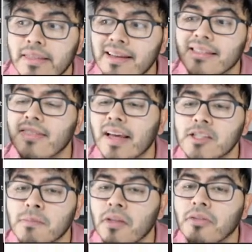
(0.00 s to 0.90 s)
in like the
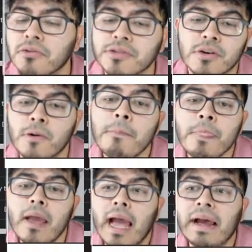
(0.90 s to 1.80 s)
next month or so,
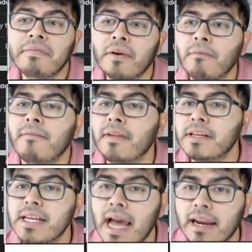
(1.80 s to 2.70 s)
after I'm
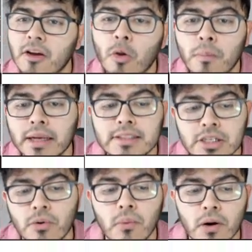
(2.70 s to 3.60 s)
finished adding on my
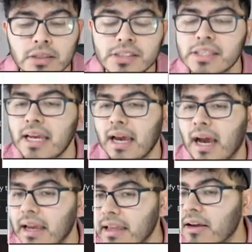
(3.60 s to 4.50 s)
tier ones,
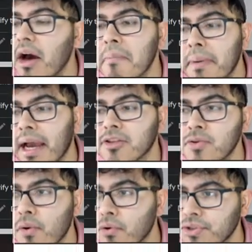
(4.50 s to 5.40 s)
I can come back to
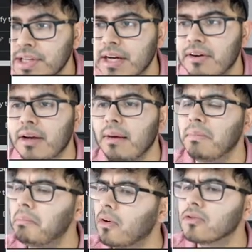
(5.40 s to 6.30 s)
Corsair,
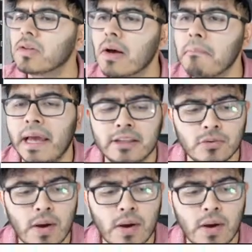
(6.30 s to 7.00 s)
maybe also come back to